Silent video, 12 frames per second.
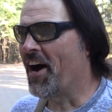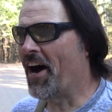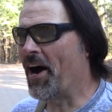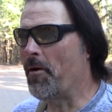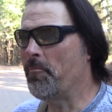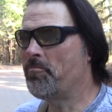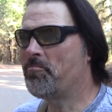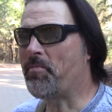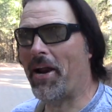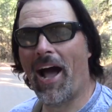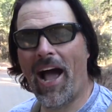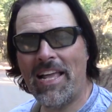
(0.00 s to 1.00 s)

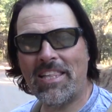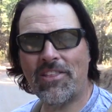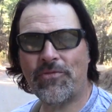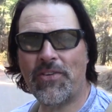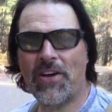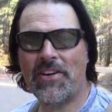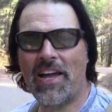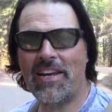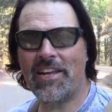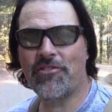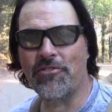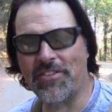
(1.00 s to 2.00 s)
But I just found that
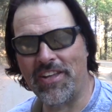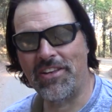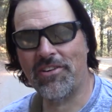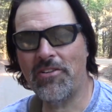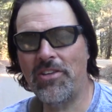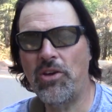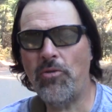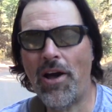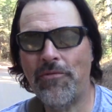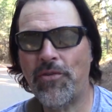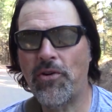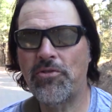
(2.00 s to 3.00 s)
interesting. You know,
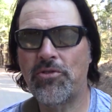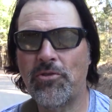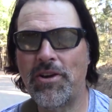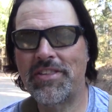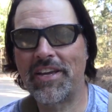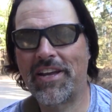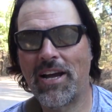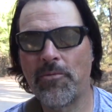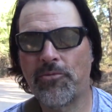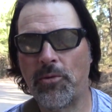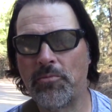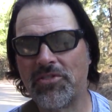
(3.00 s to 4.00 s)
UFO stories that
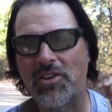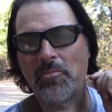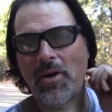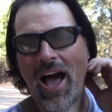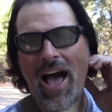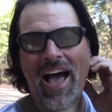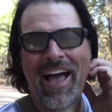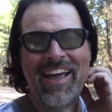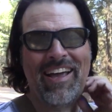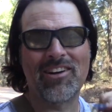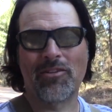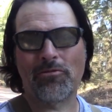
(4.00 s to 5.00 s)
come from some guy
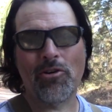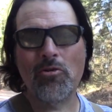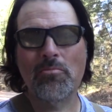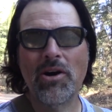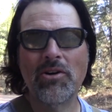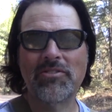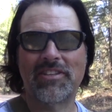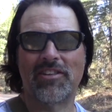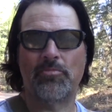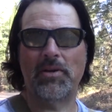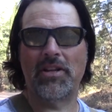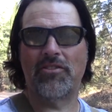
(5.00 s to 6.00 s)
in a rowboat
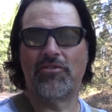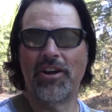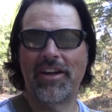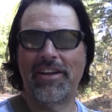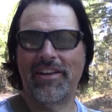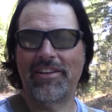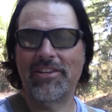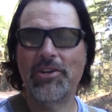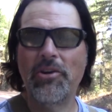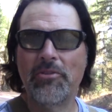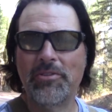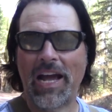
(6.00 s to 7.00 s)
that's been drinking, you
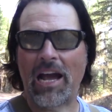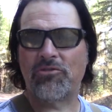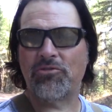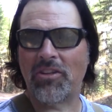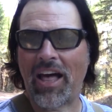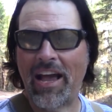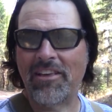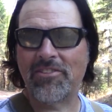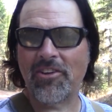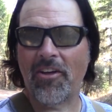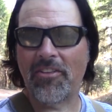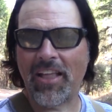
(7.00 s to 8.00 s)
know, natural
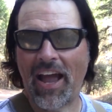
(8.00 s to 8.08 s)
ice all